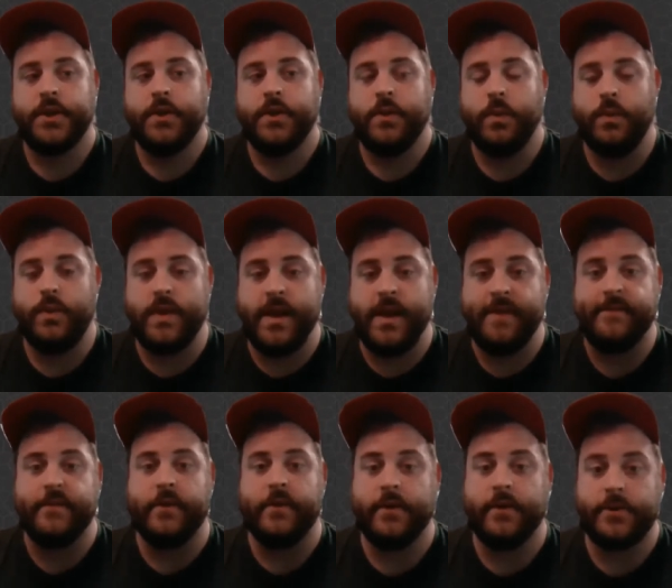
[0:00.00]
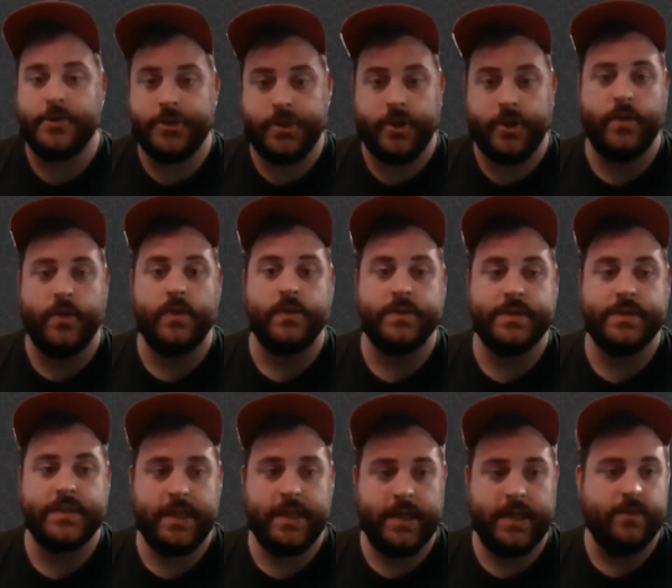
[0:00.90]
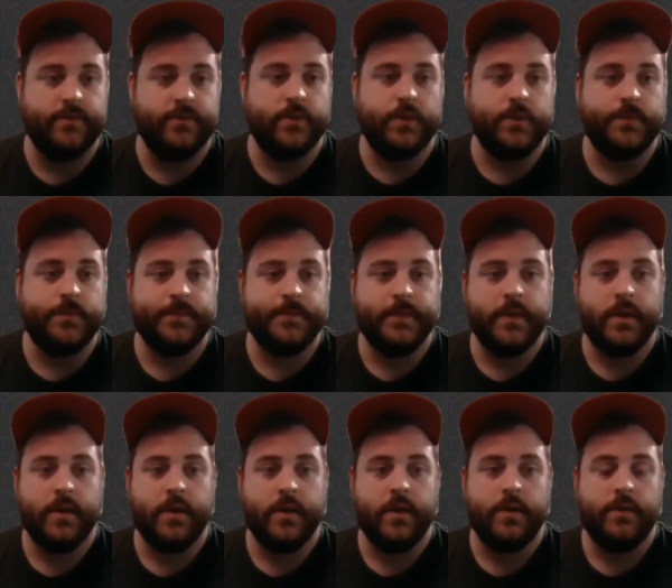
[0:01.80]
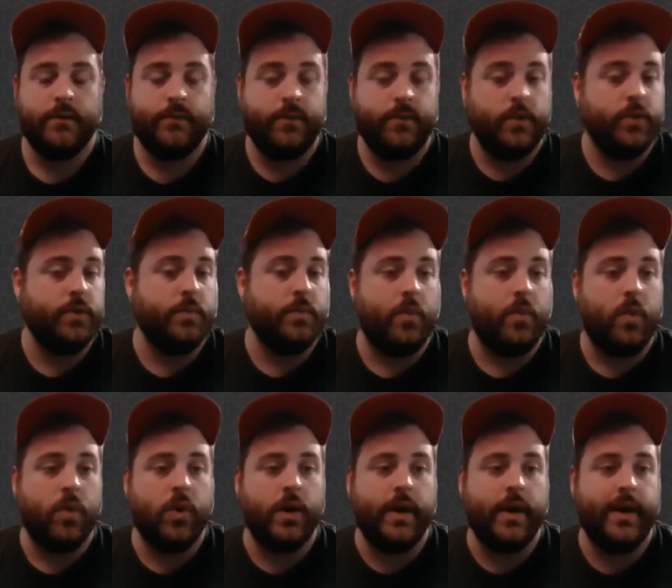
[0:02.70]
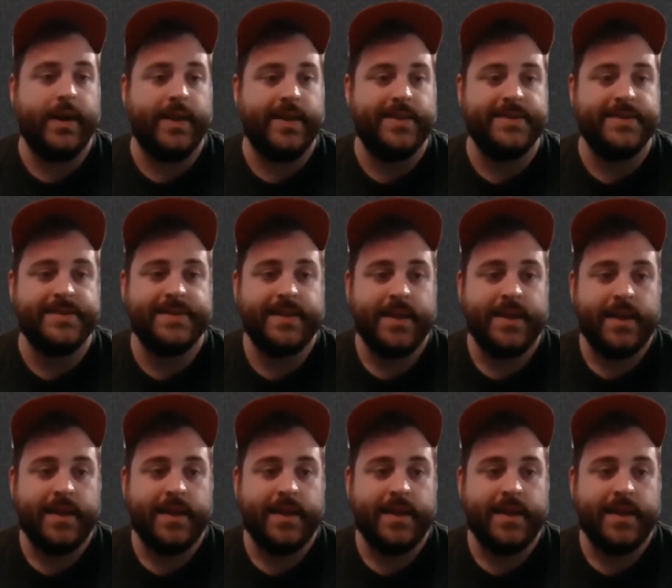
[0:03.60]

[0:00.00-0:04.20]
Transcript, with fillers: who never chose evil. Furthermore, it is